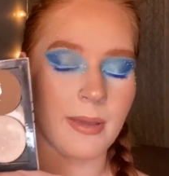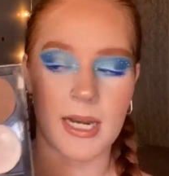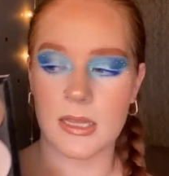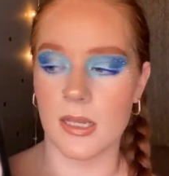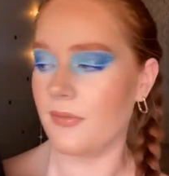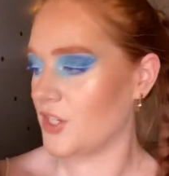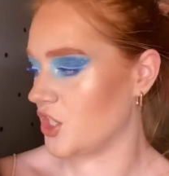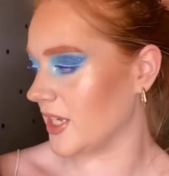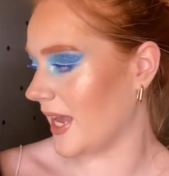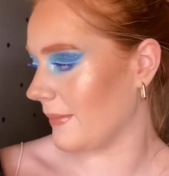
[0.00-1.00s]
and I love that
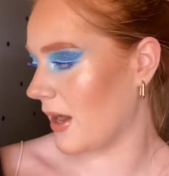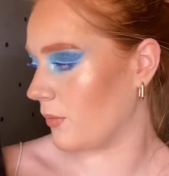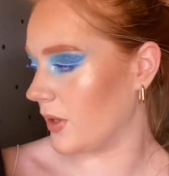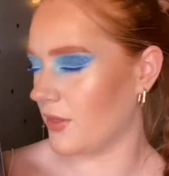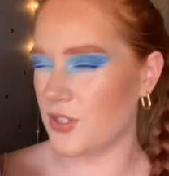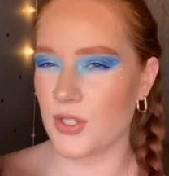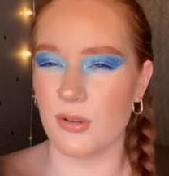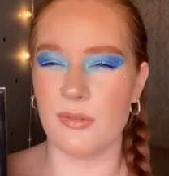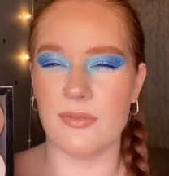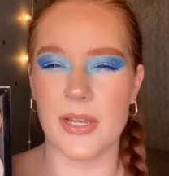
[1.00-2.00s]
she came out with
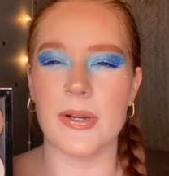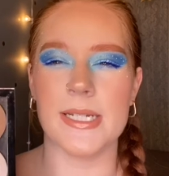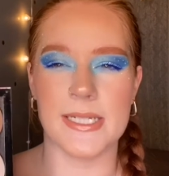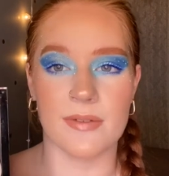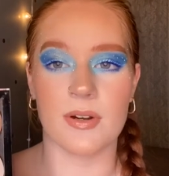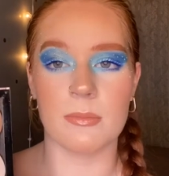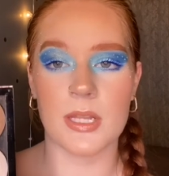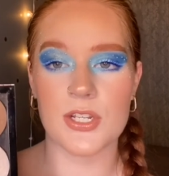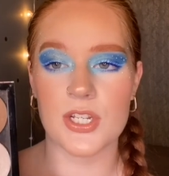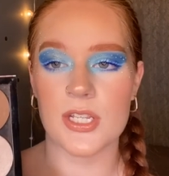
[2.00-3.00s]
two very different
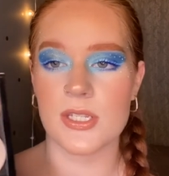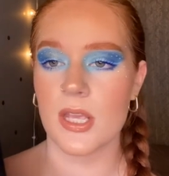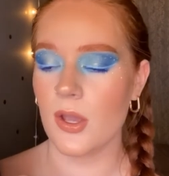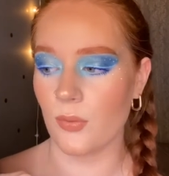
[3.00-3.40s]
blushes